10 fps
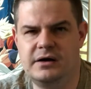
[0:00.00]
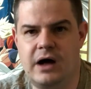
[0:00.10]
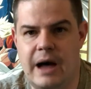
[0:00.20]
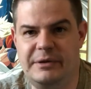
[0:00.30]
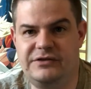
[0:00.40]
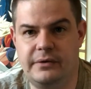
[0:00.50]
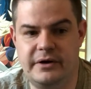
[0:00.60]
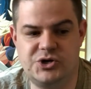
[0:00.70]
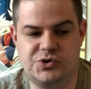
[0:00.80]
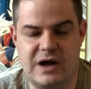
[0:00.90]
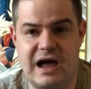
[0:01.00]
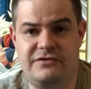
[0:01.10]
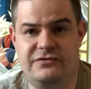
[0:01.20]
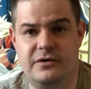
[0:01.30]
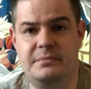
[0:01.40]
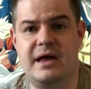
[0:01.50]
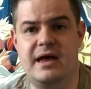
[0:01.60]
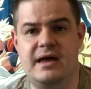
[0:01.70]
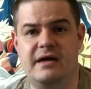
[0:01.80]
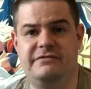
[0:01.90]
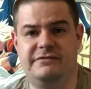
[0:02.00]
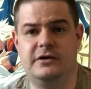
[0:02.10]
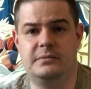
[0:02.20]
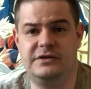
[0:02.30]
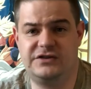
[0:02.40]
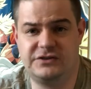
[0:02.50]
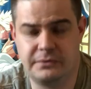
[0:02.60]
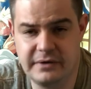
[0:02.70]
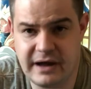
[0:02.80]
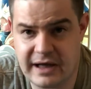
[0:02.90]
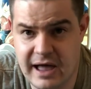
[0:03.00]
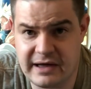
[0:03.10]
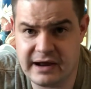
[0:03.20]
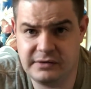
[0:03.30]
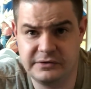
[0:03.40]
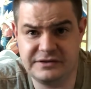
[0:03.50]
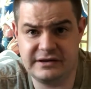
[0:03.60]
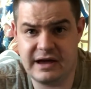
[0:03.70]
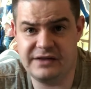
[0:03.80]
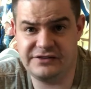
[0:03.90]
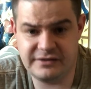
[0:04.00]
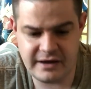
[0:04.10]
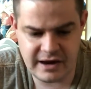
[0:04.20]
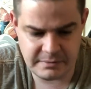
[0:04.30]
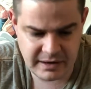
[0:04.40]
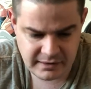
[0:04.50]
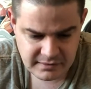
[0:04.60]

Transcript: commentary track from a film historian. I, I gotta look at the guy's name.